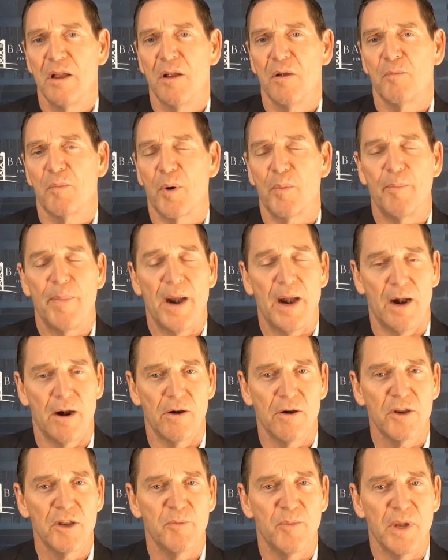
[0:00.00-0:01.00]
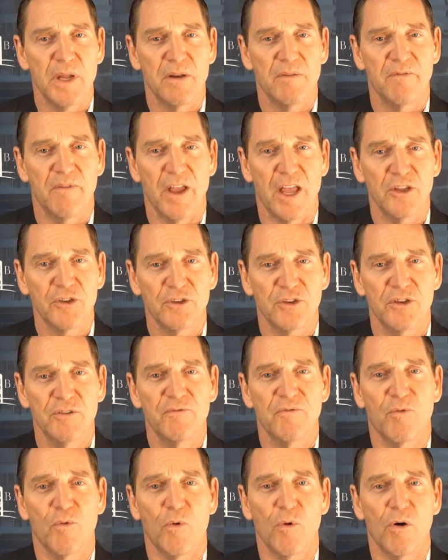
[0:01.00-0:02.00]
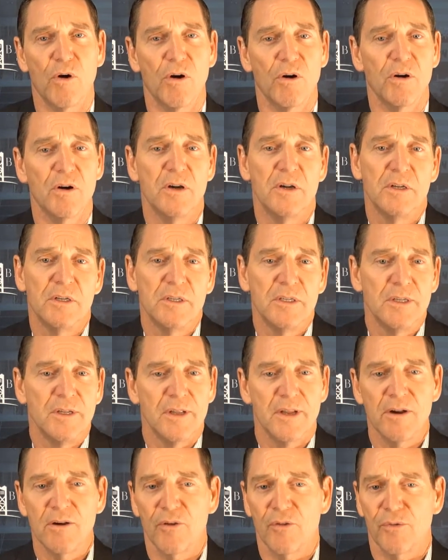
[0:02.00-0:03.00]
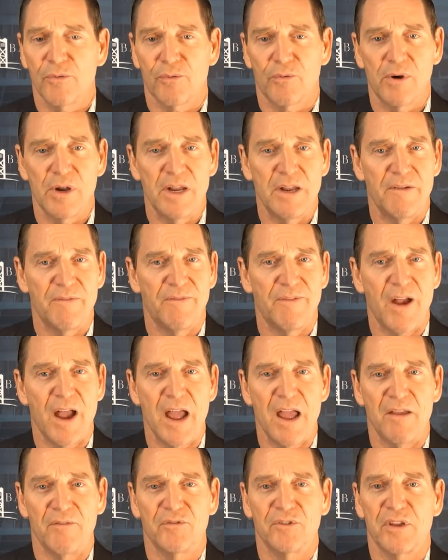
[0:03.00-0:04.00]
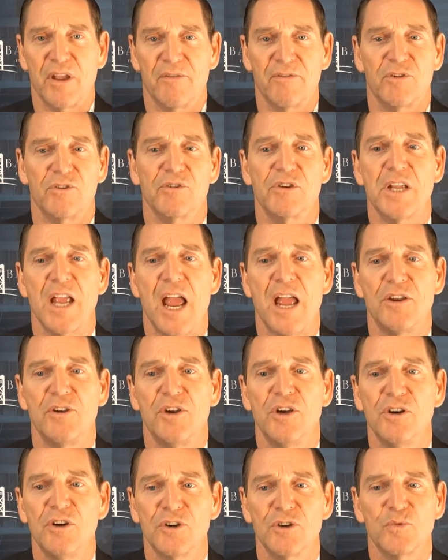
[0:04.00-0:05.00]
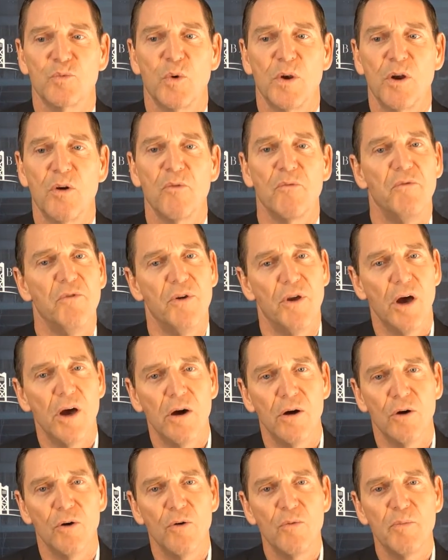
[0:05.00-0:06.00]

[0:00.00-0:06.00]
prepared to be invested for 3, 5, 7, or 10 years. We don't know,